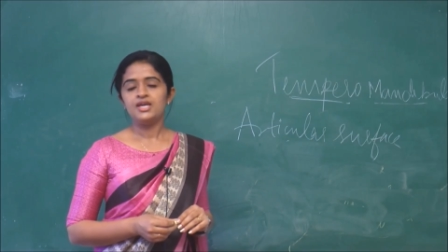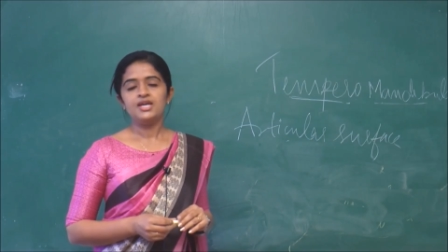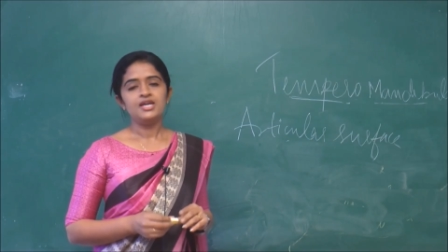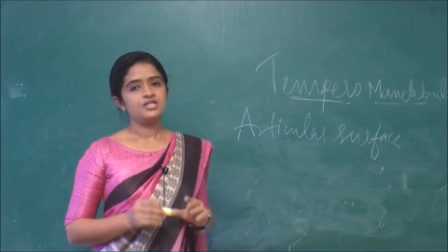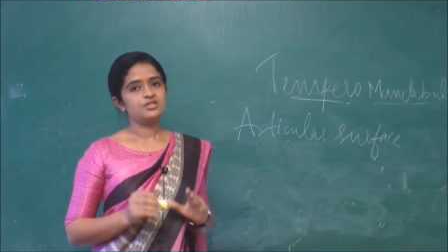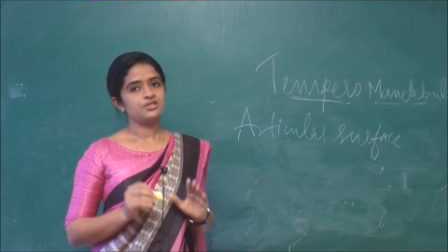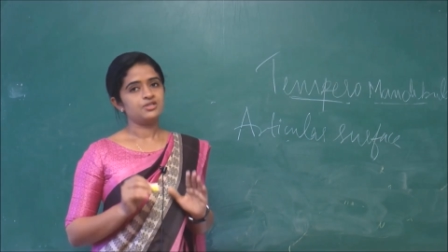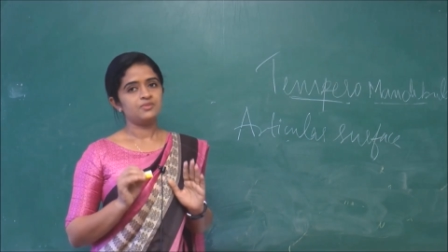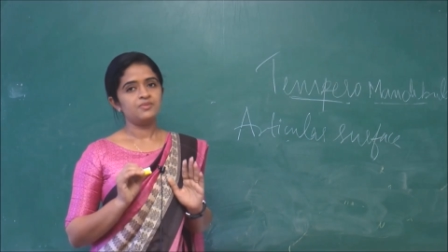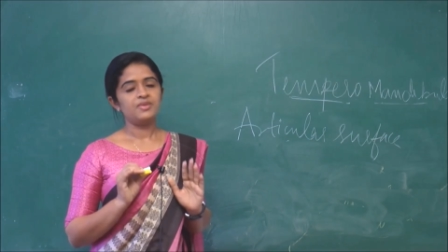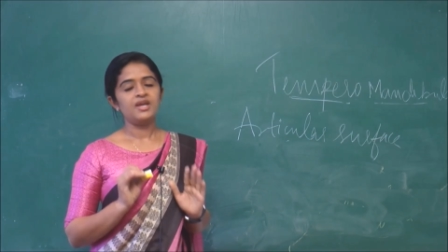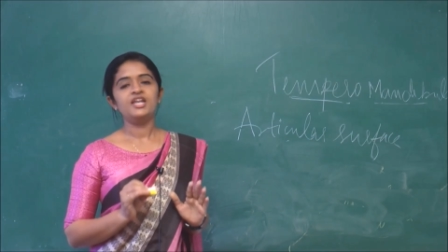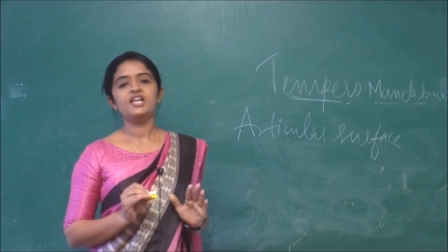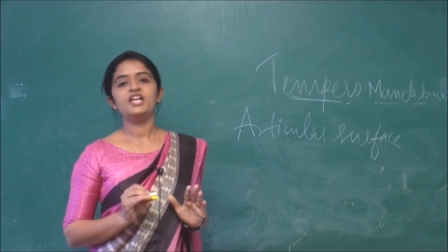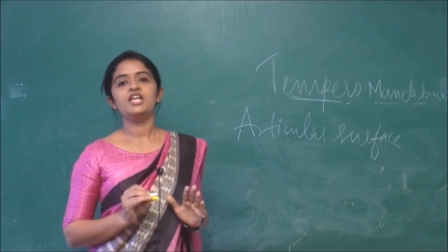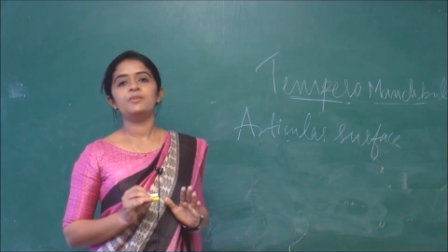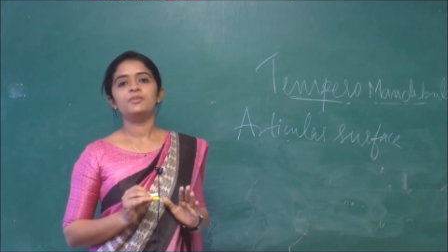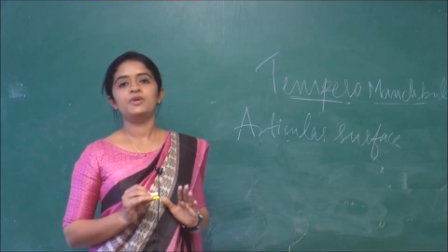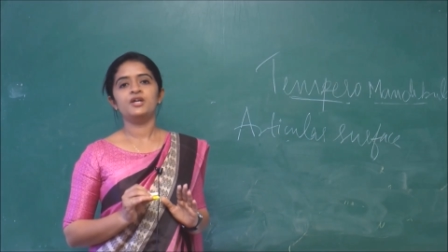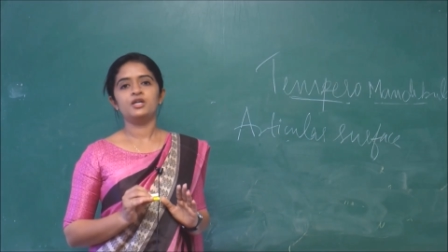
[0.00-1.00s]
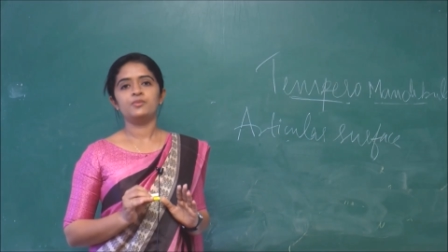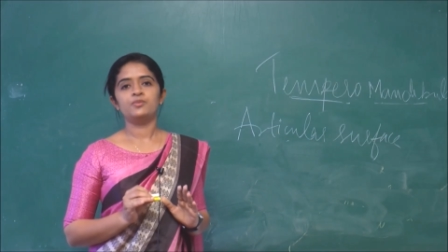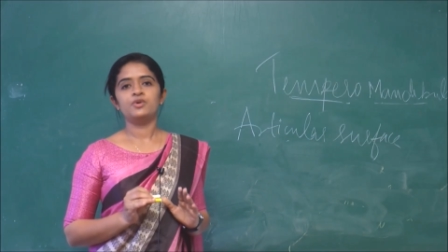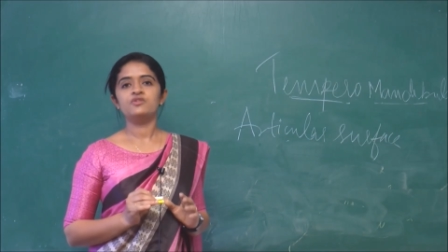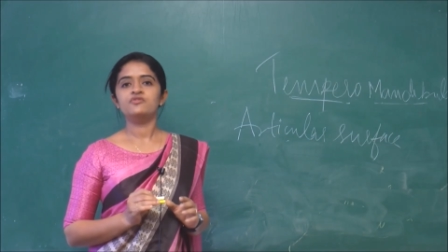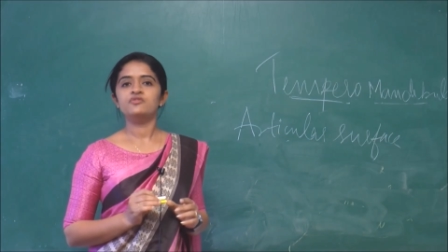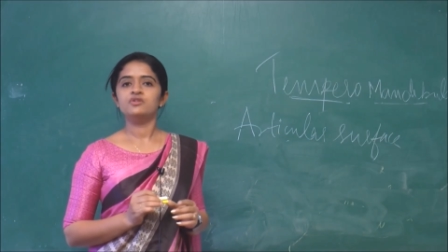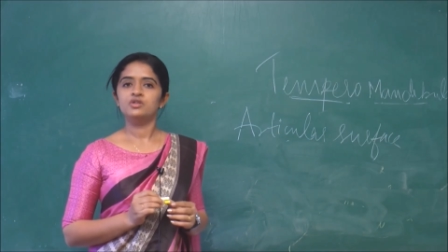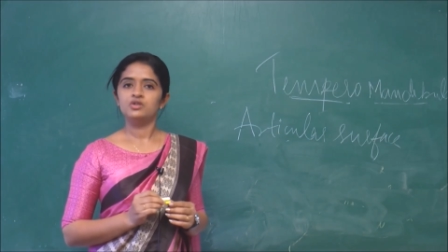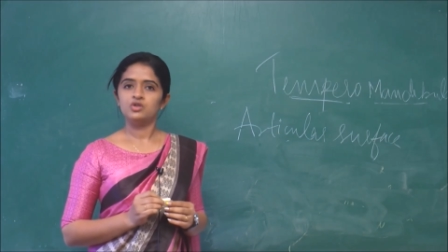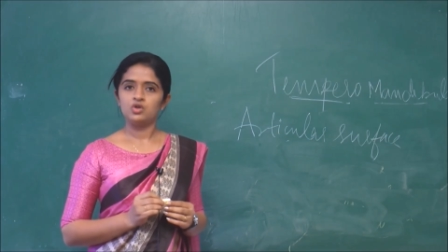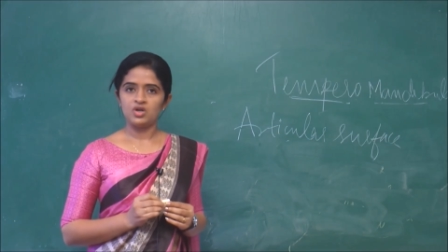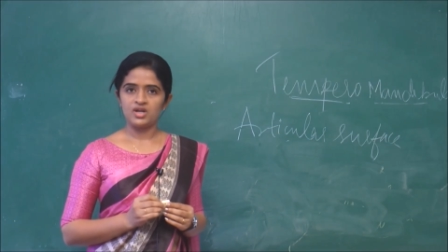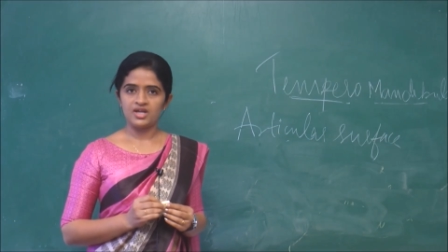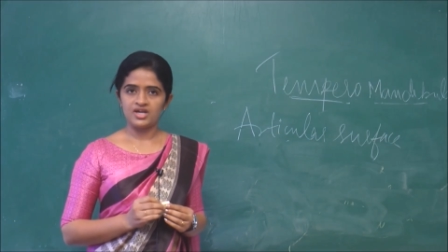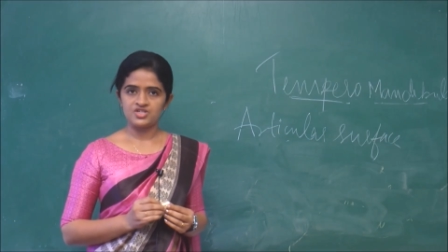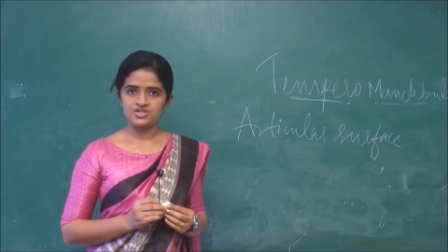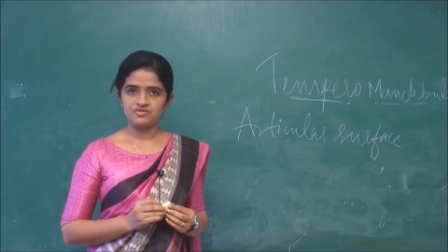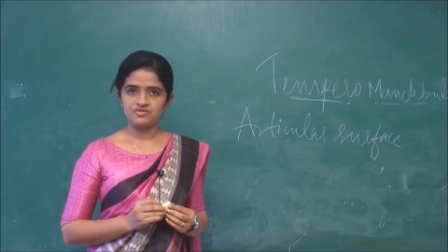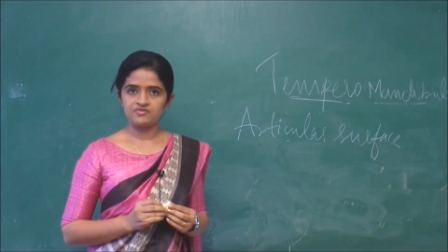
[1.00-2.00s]
it is mainly made up of
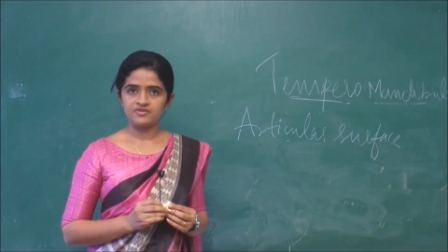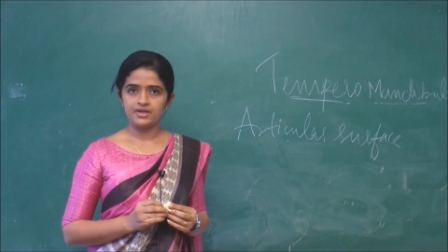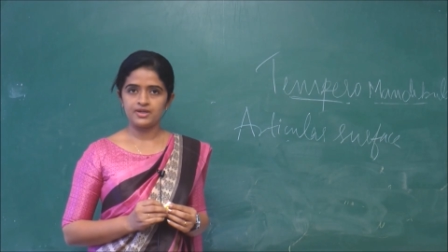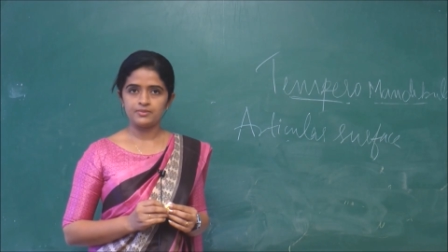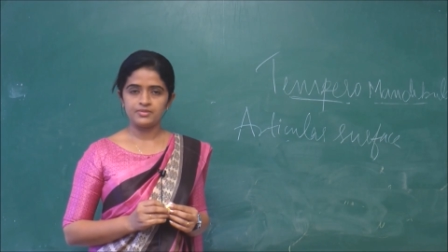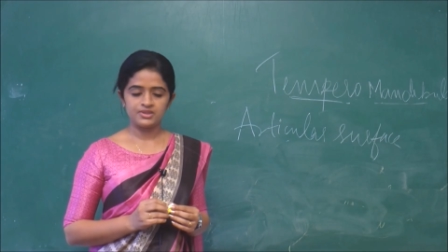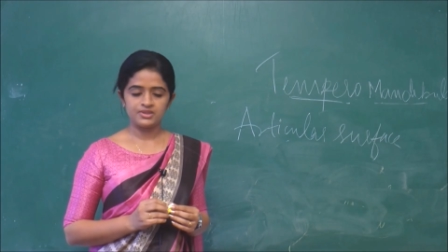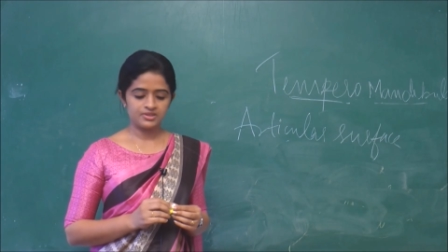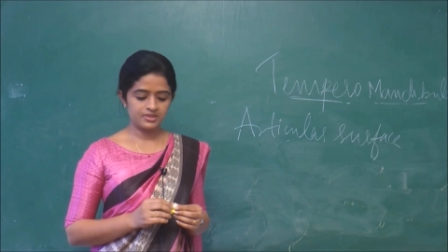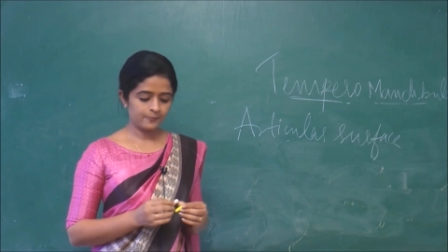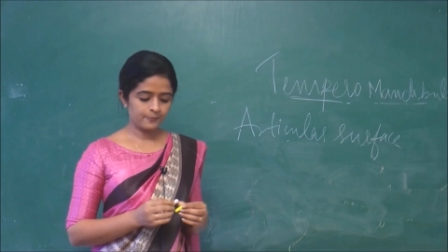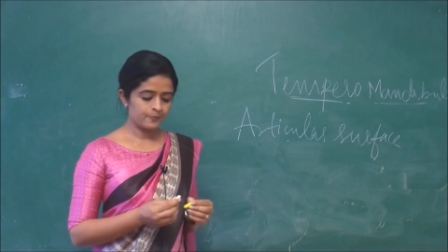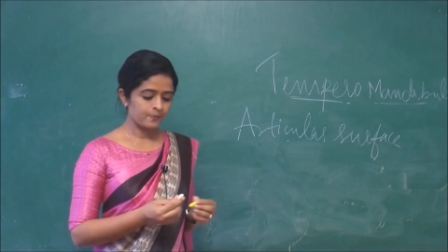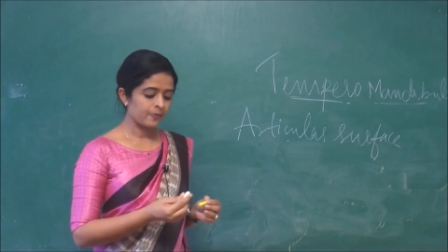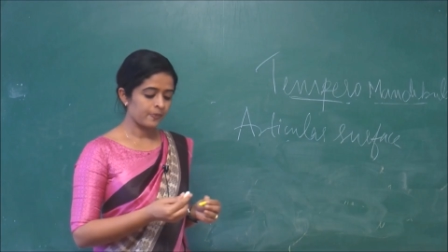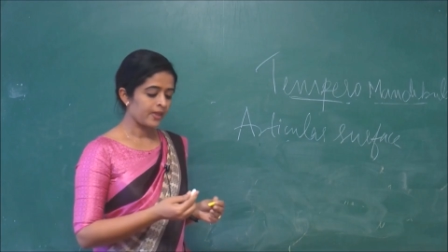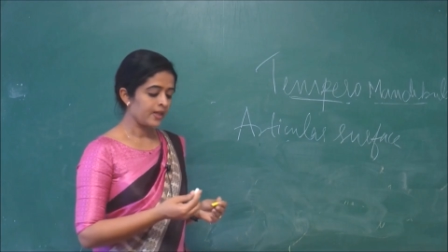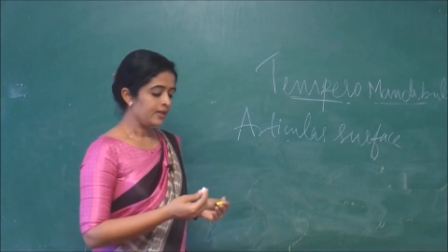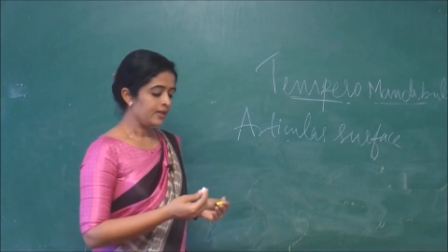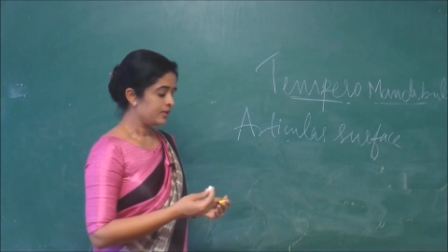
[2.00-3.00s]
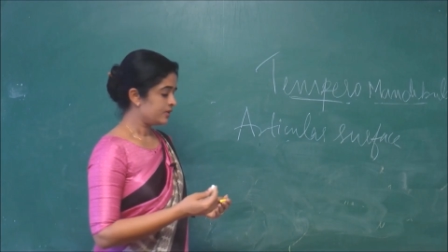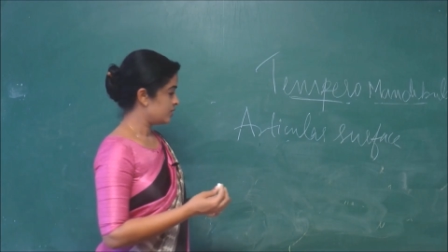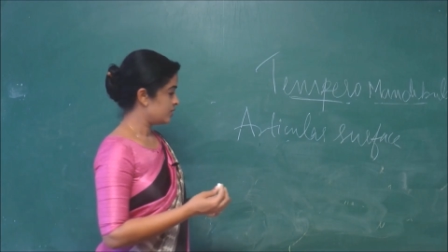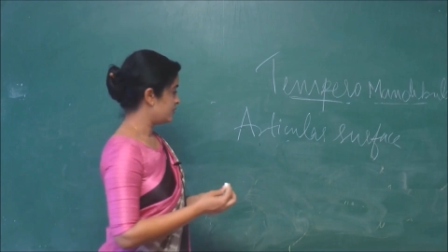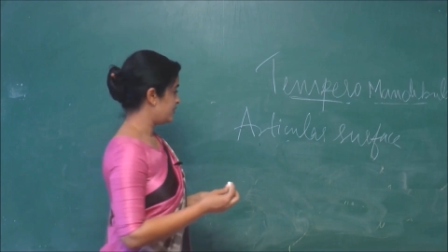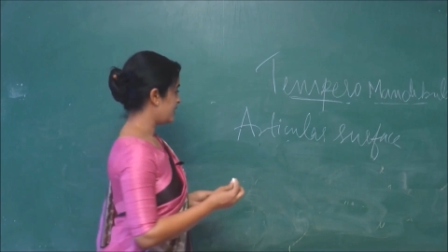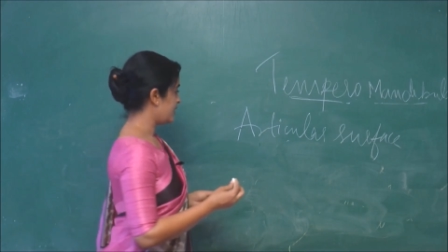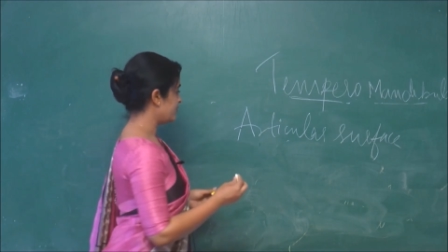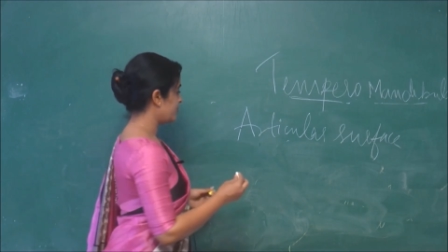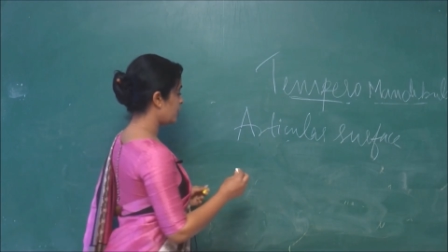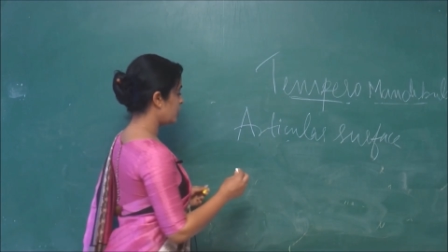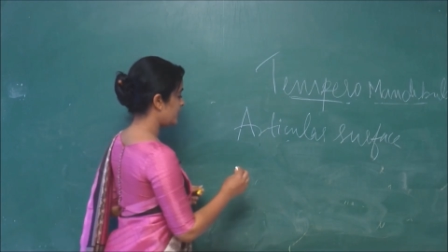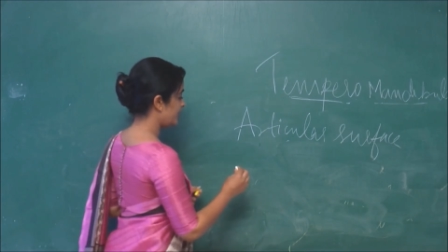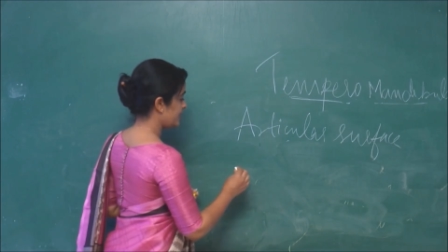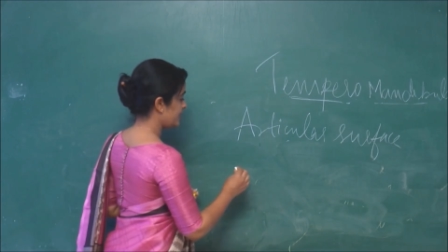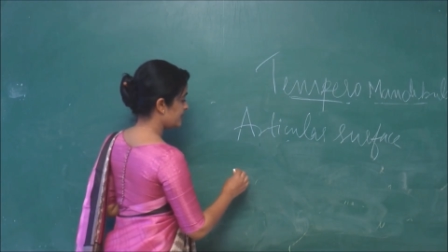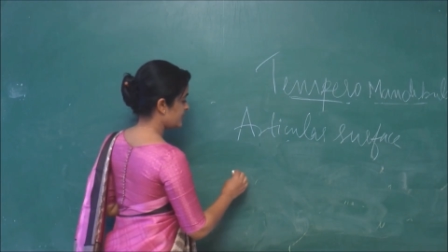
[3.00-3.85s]
collagen fibers. So, we have already